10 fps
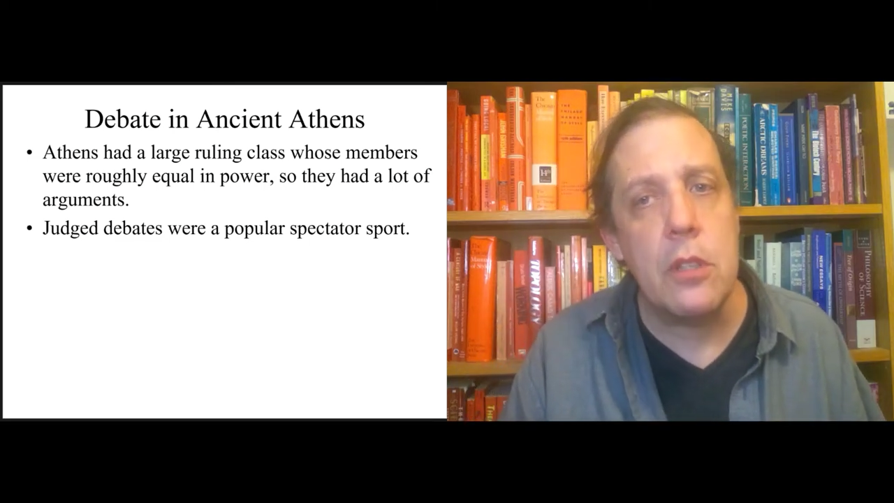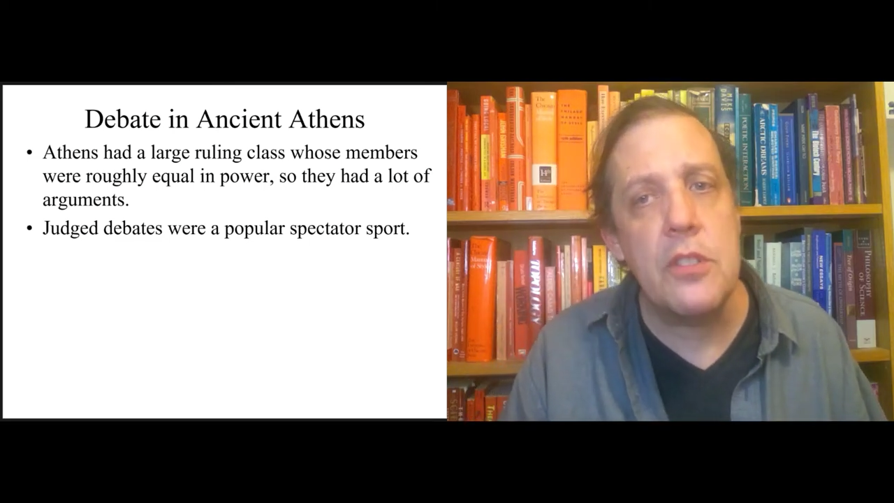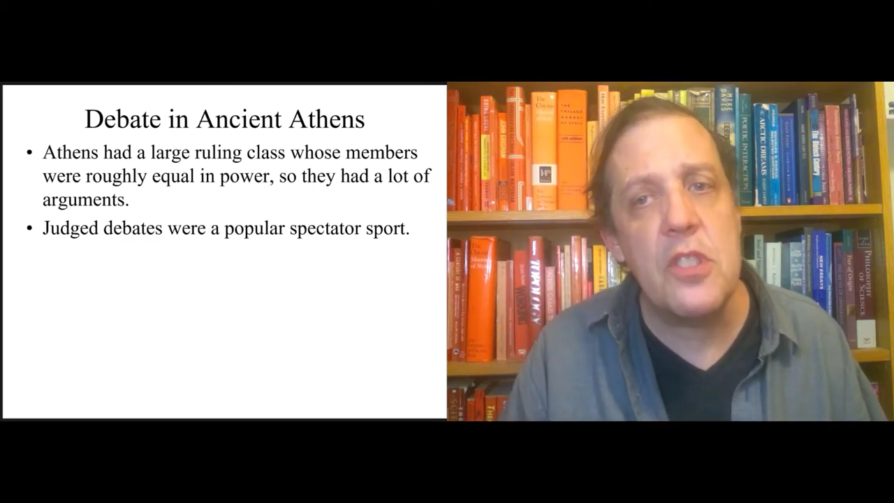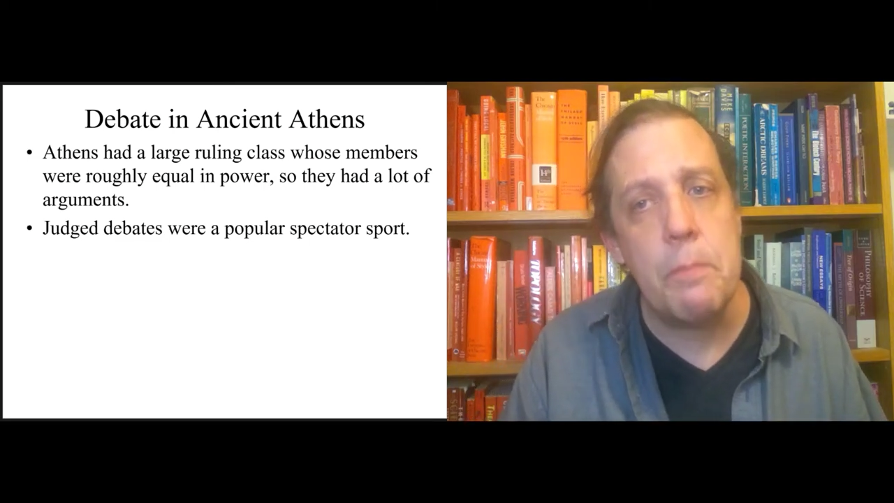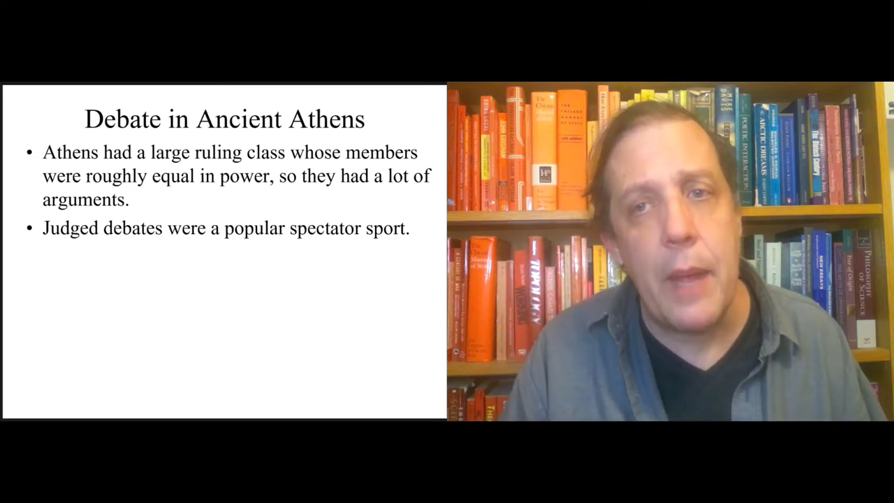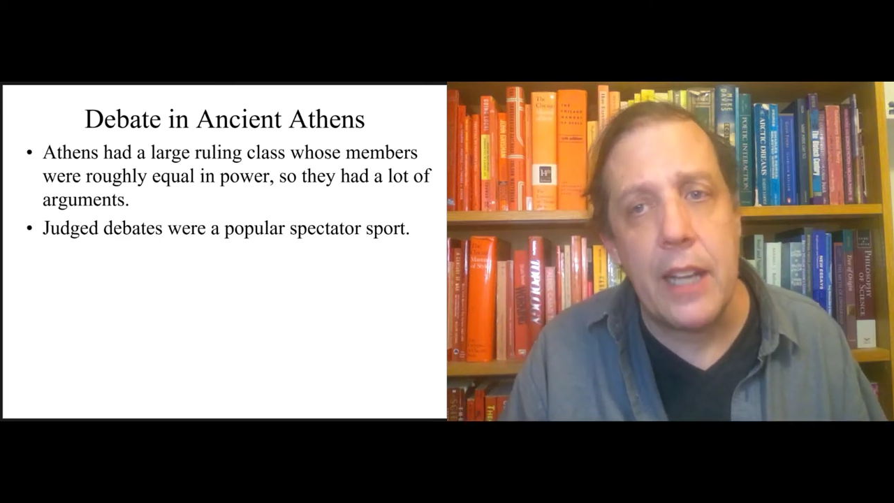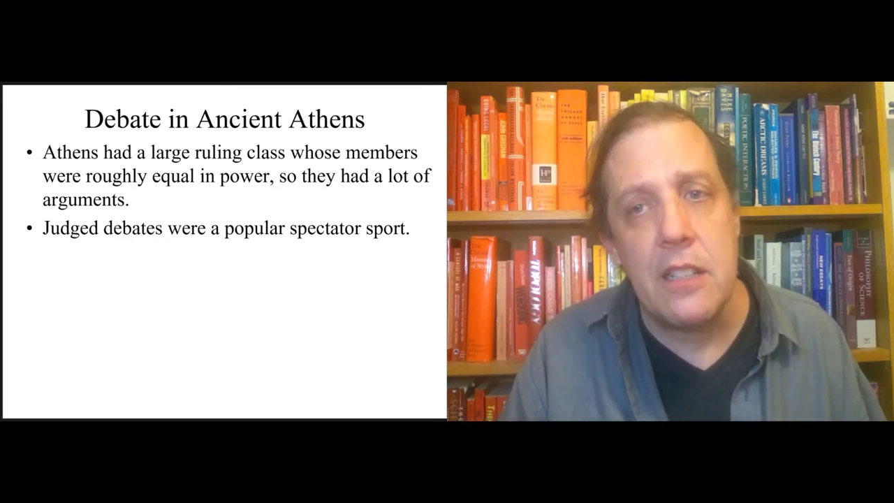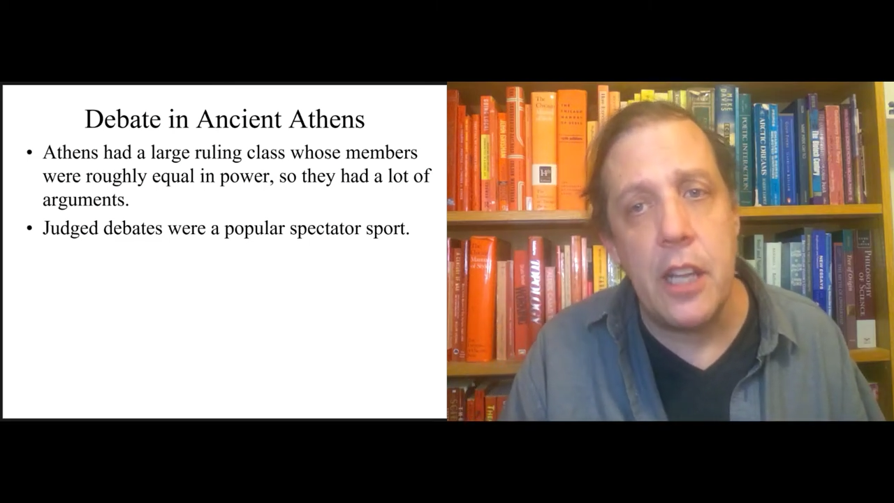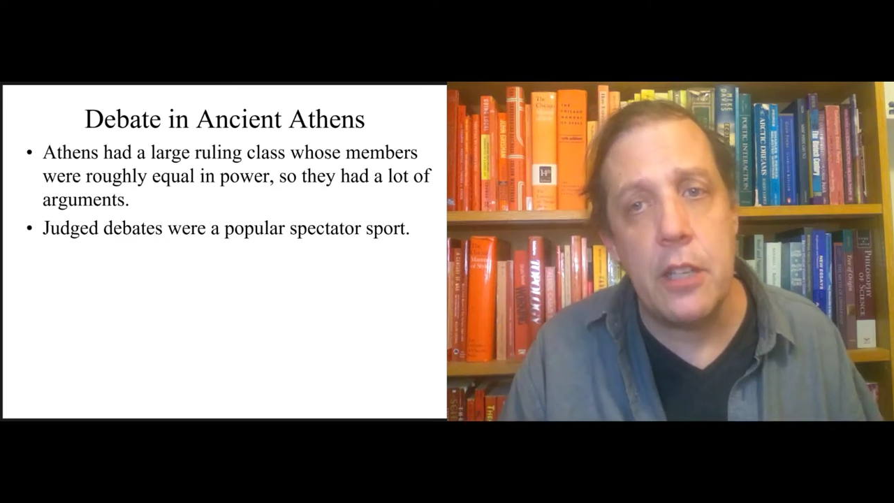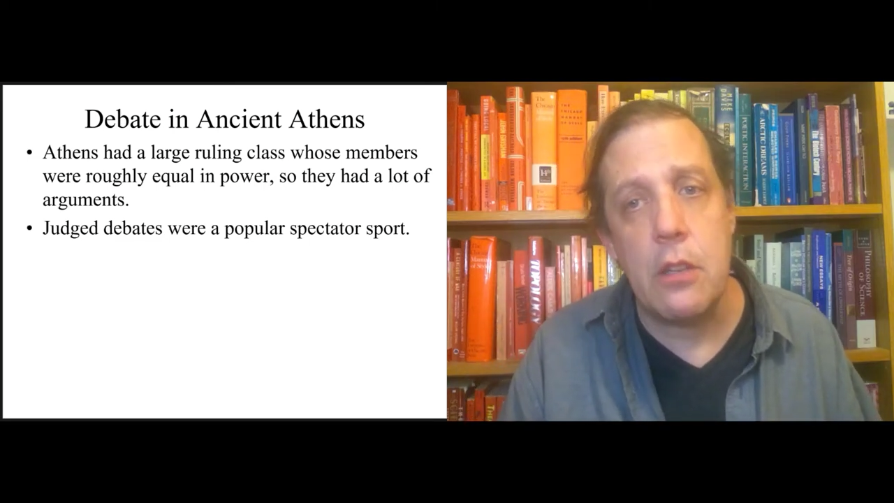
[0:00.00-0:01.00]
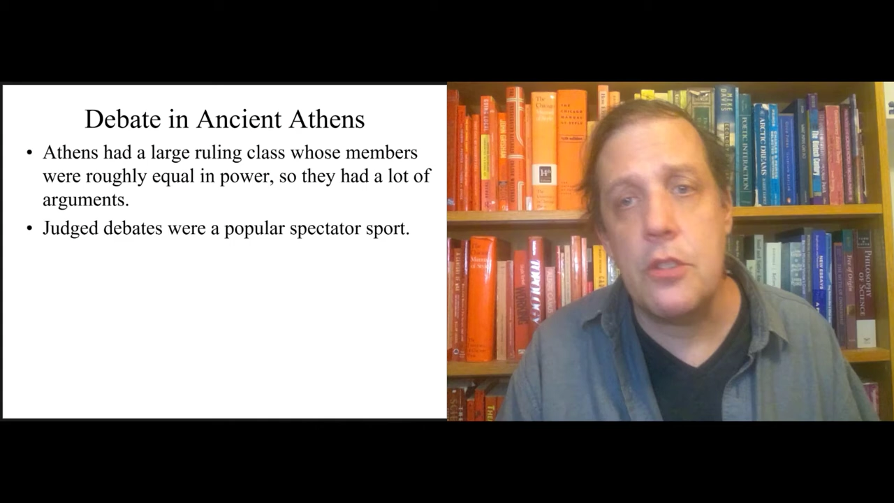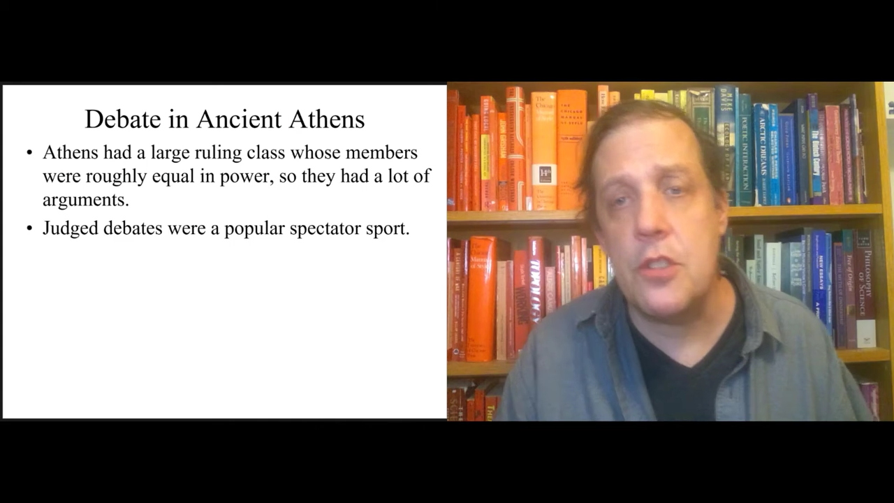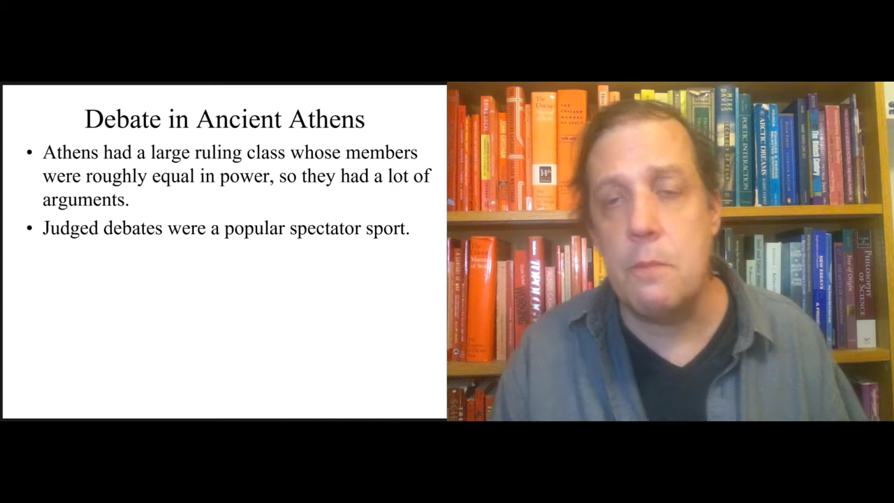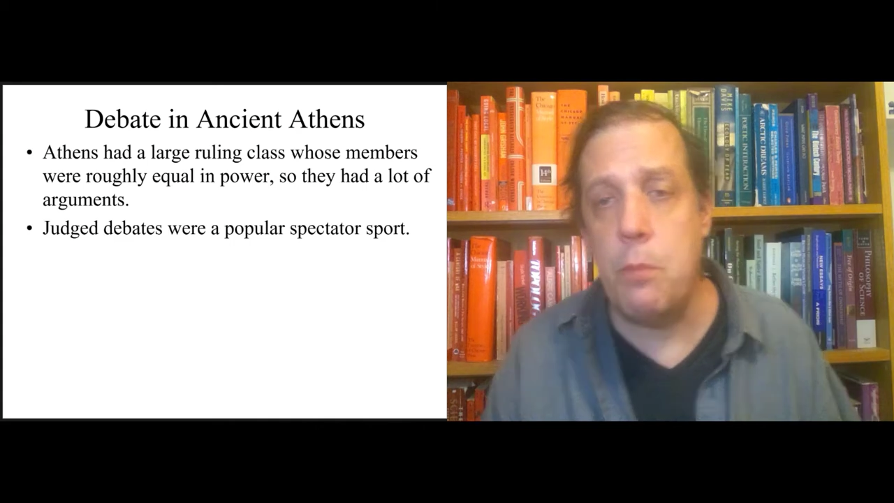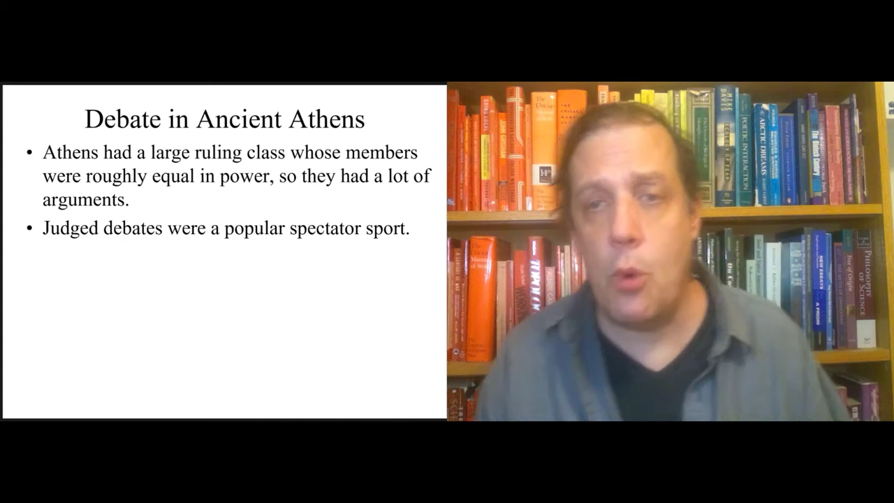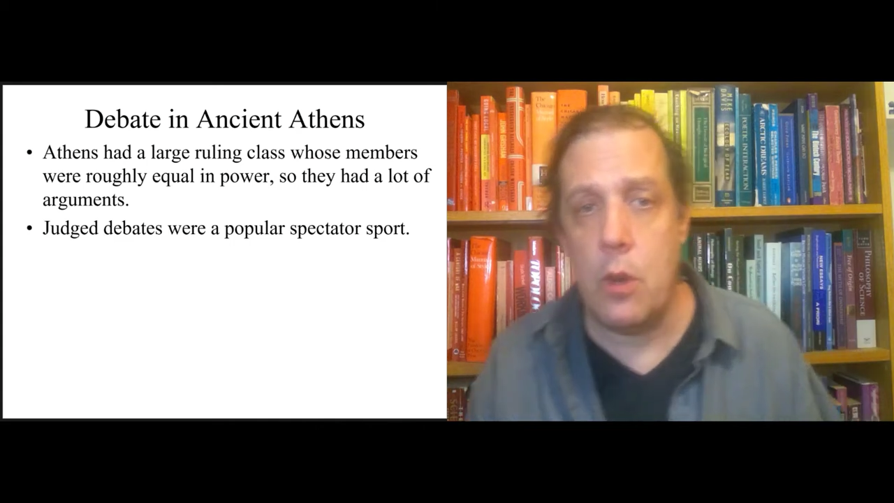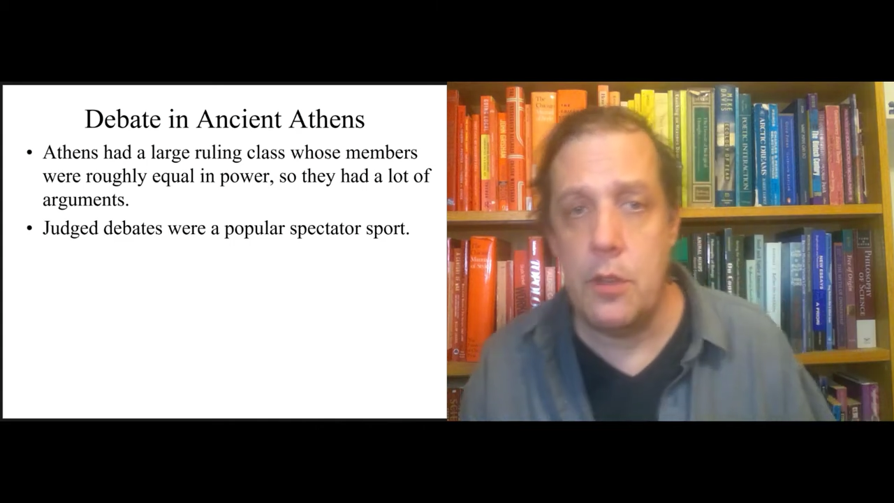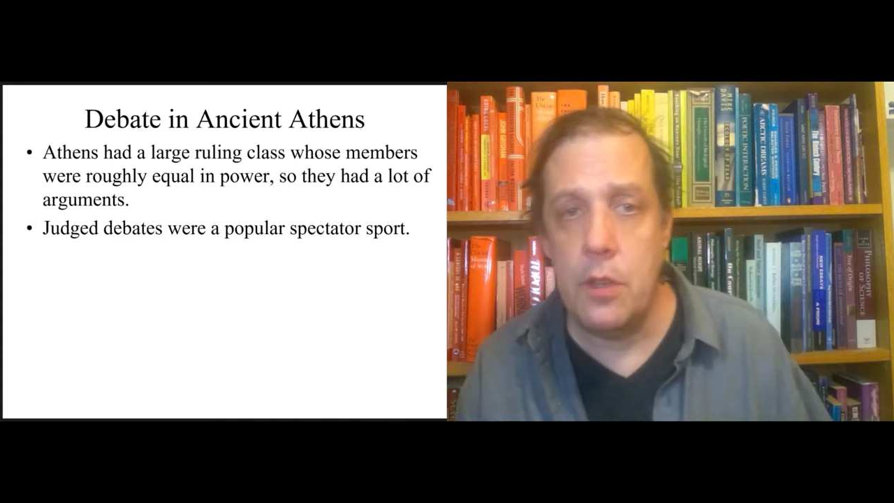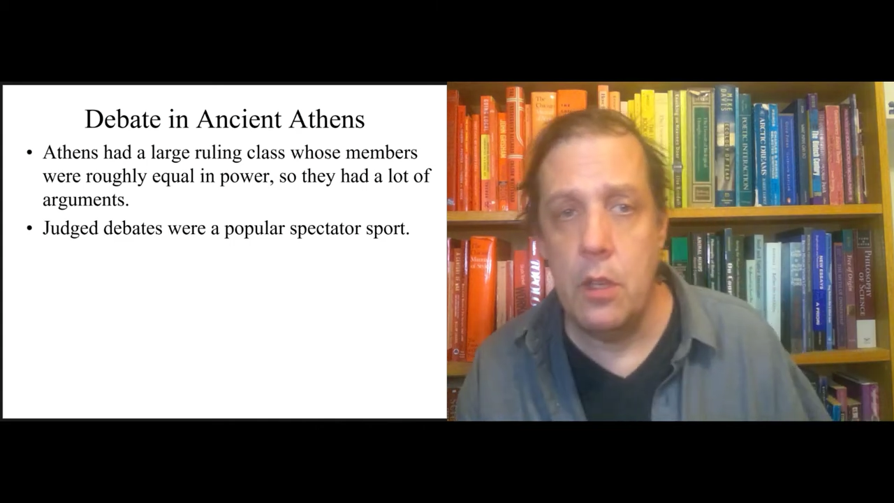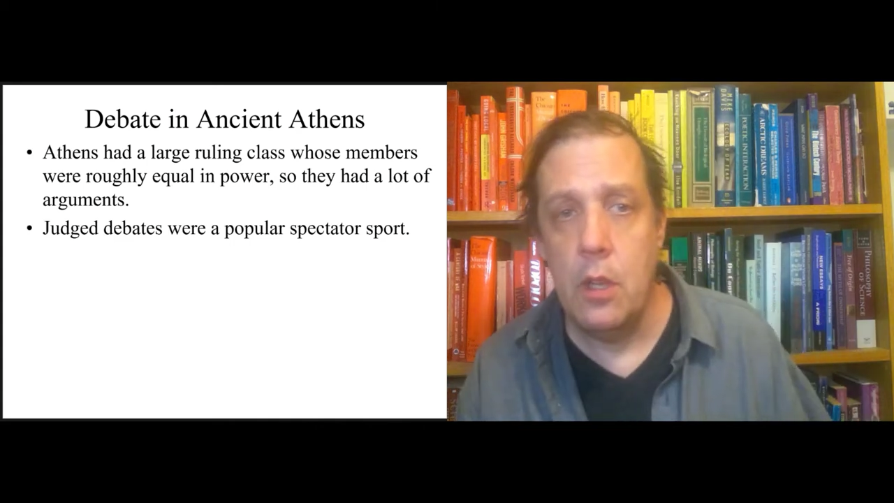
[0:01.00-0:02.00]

spectator sport.